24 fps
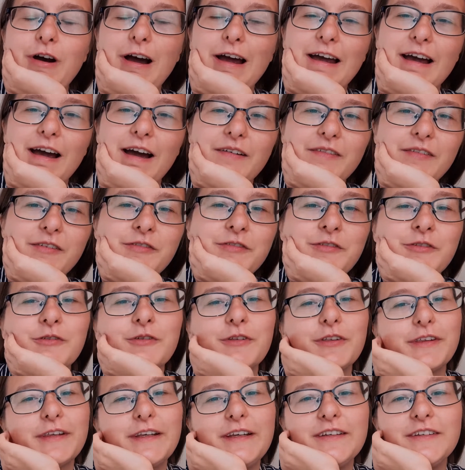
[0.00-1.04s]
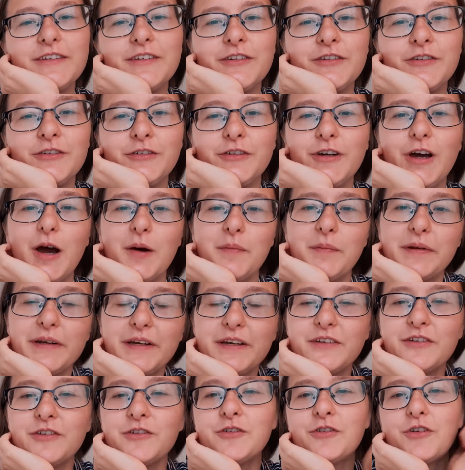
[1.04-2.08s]
I have a few things to
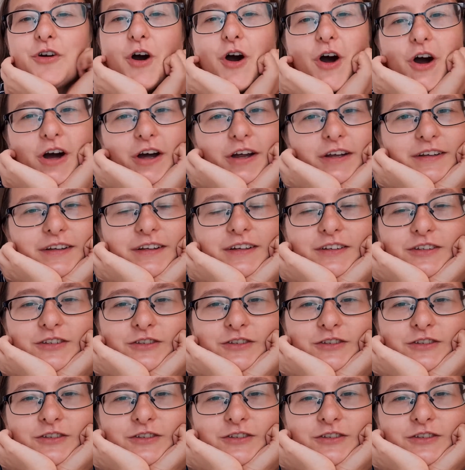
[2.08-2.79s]
update you on.